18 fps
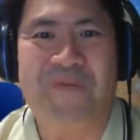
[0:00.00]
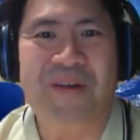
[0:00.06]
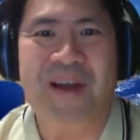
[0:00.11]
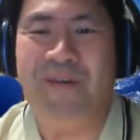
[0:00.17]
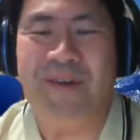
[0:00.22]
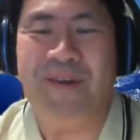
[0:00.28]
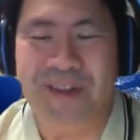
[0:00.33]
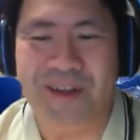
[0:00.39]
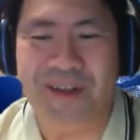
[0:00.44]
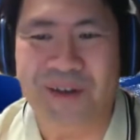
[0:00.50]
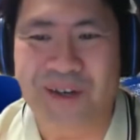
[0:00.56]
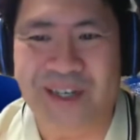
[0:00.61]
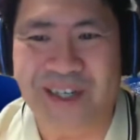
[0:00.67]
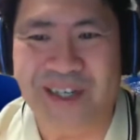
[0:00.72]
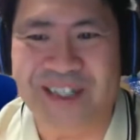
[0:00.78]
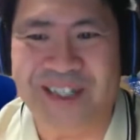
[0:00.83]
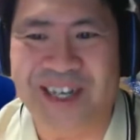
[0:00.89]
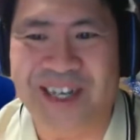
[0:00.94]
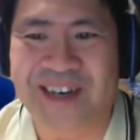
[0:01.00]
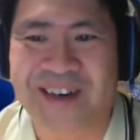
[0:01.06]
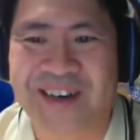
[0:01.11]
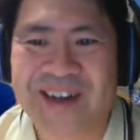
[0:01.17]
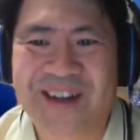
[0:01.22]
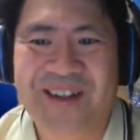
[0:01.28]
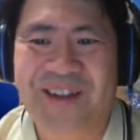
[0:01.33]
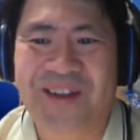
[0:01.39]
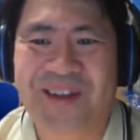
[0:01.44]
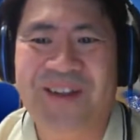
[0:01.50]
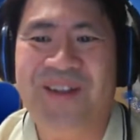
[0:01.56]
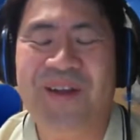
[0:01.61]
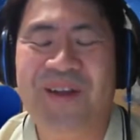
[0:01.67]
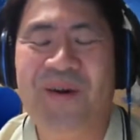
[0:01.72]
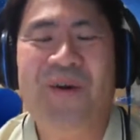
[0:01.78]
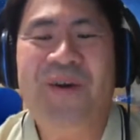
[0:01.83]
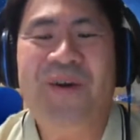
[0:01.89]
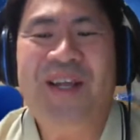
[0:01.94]
everything you just said.
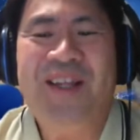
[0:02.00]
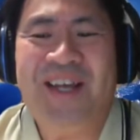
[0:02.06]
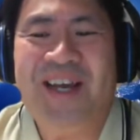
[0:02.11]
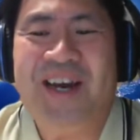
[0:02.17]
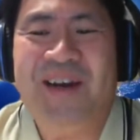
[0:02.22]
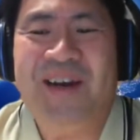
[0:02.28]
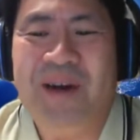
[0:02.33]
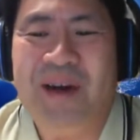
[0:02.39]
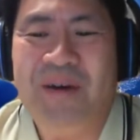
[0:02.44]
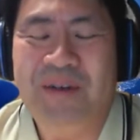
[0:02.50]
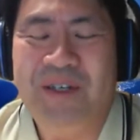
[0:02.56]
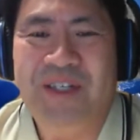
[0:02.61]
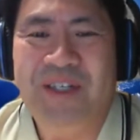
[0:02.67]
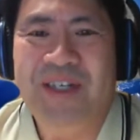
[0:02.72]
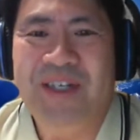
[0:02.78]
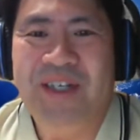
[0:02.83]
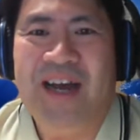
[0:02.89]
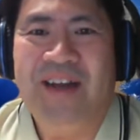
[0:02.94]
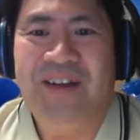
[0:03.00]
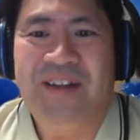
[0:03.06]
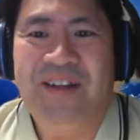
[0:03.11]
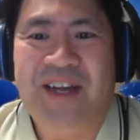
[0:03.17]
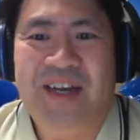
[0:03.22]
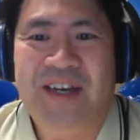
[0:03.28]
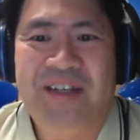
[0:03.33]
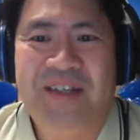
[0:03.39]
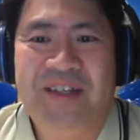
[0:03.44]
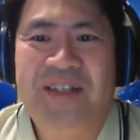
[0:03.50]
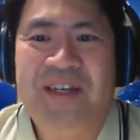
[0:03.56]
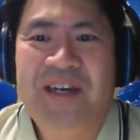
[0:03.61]
The only thing I would add to that is